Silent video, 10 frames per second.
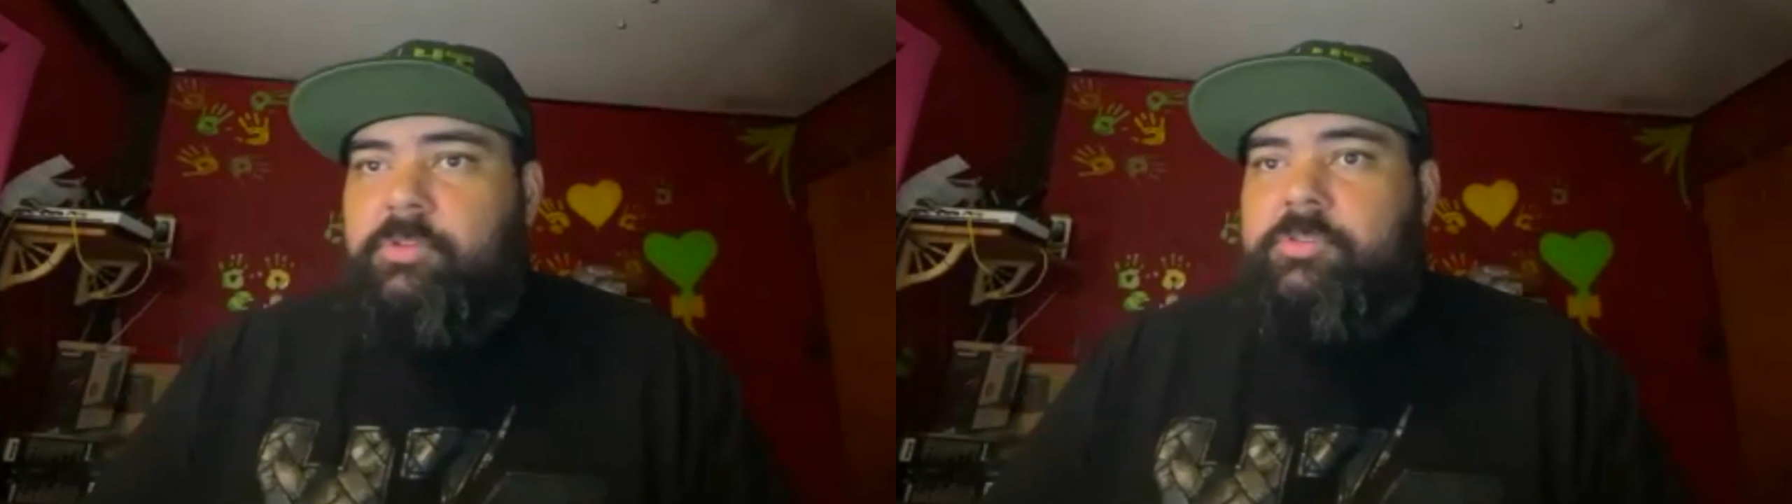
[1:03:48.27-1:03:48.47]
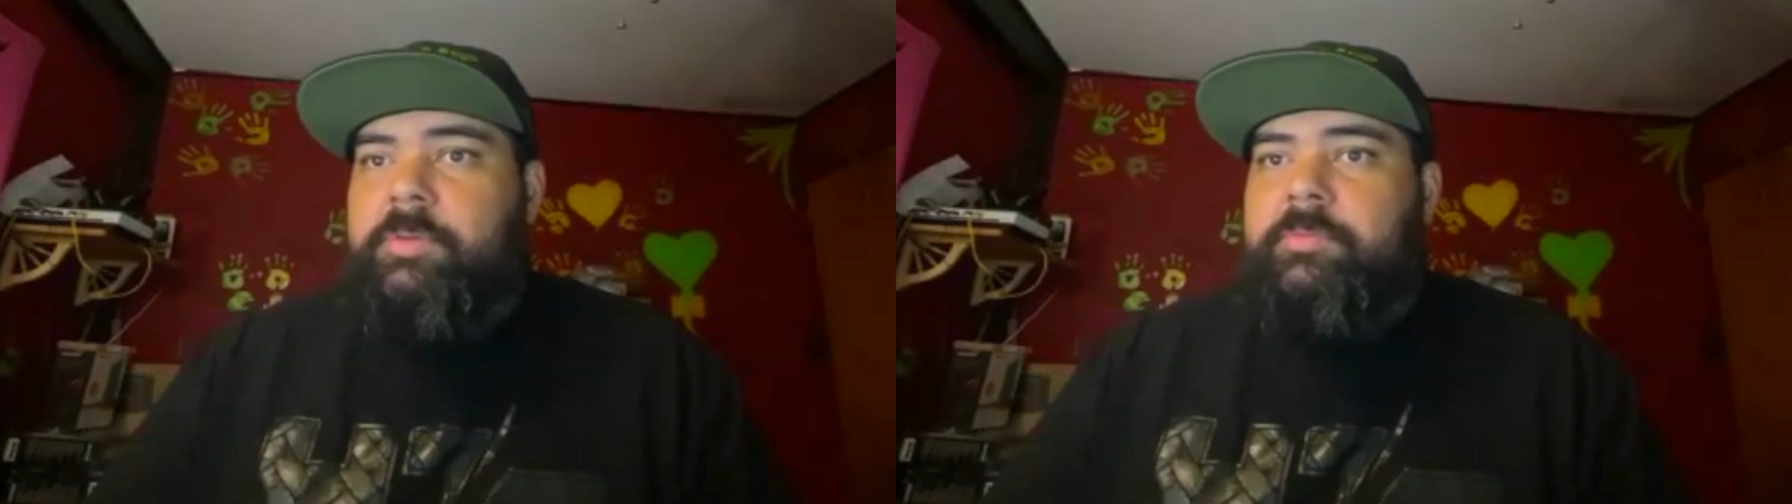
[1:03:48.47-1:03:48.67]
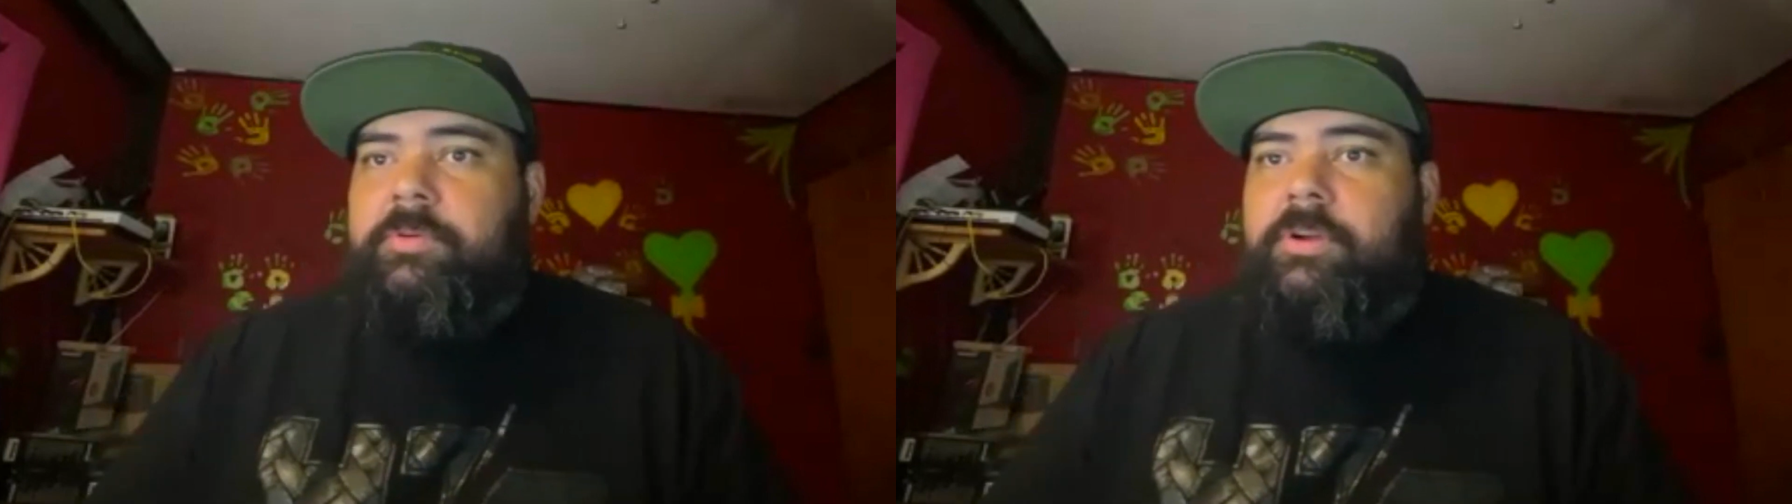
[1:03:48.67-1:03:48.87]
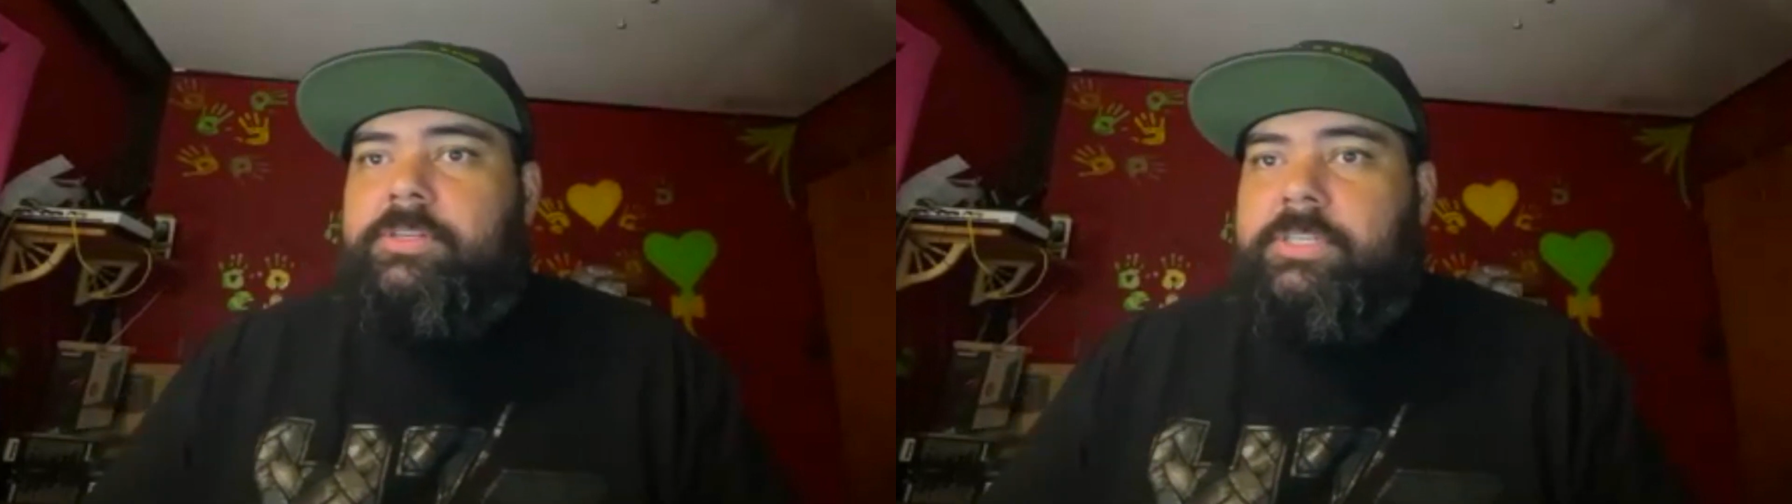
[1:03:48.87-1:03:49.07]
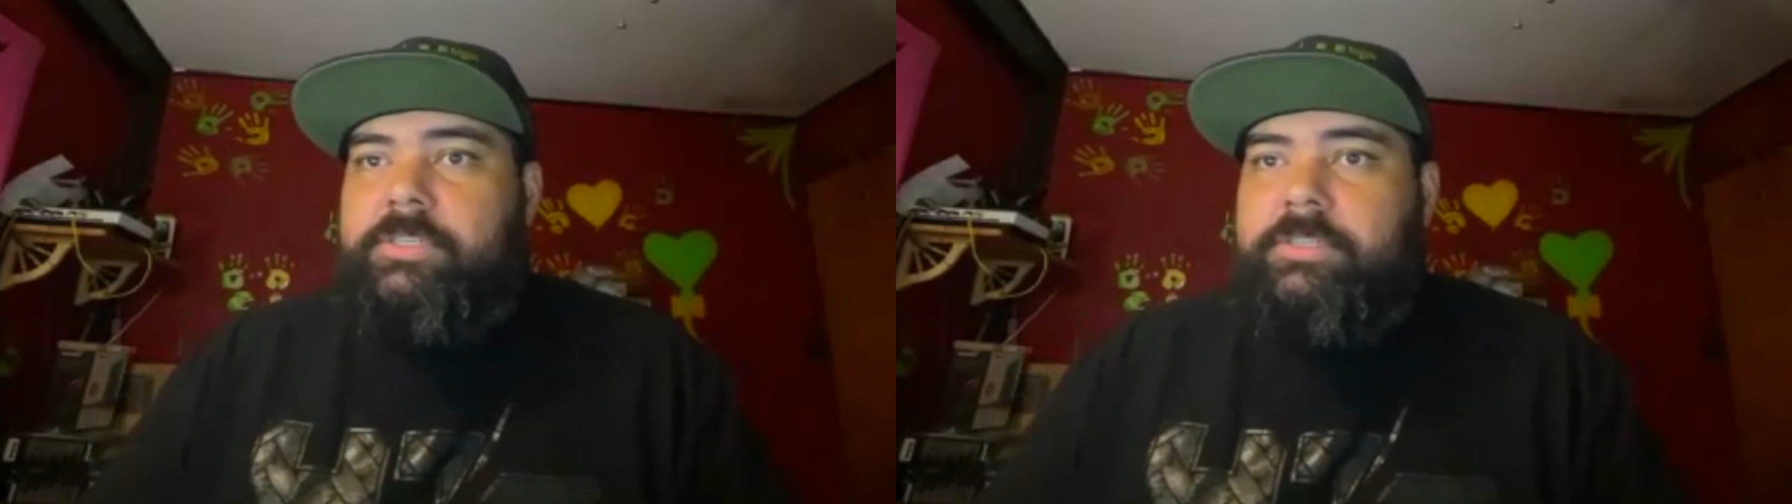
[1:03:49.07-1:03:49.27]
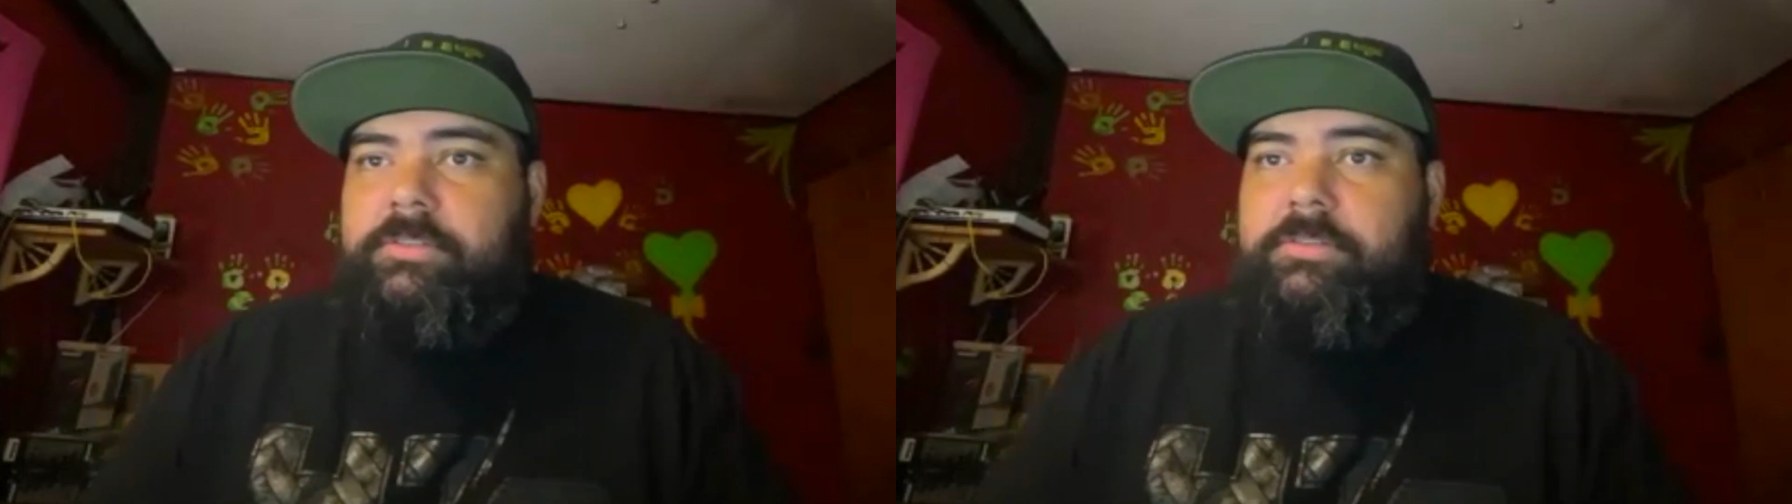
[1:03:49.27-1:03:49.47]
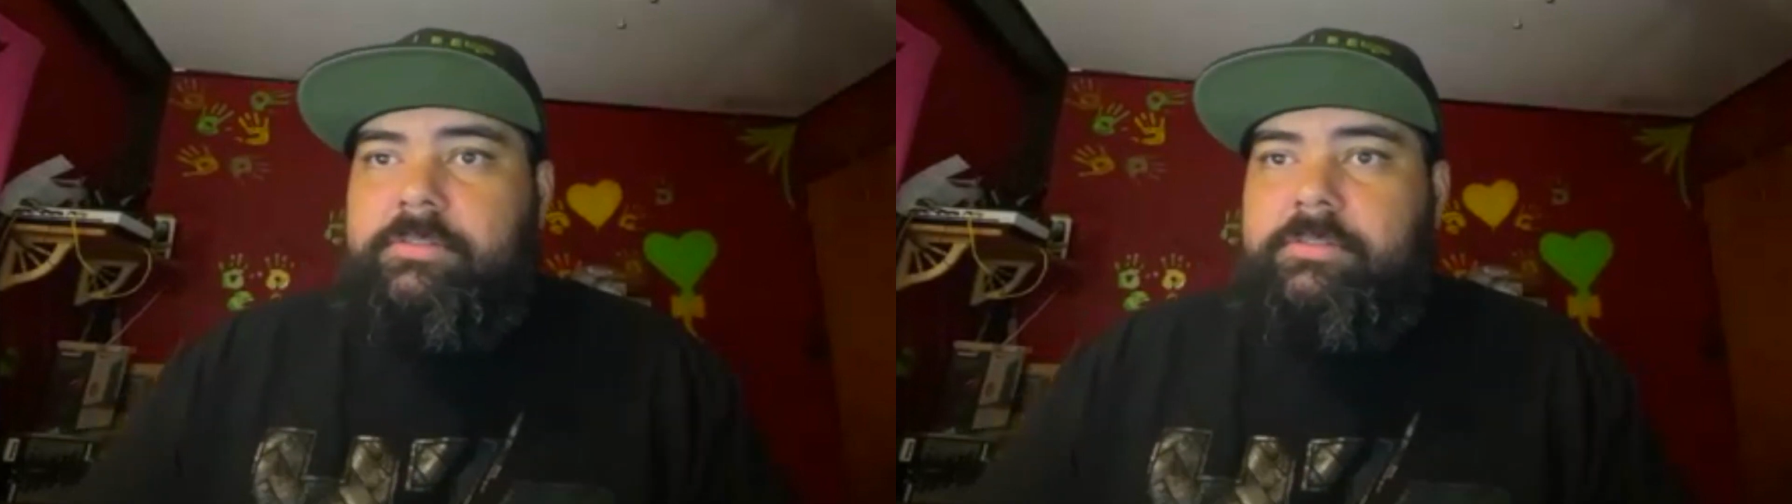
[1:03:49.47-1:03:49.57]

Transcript: Most people are just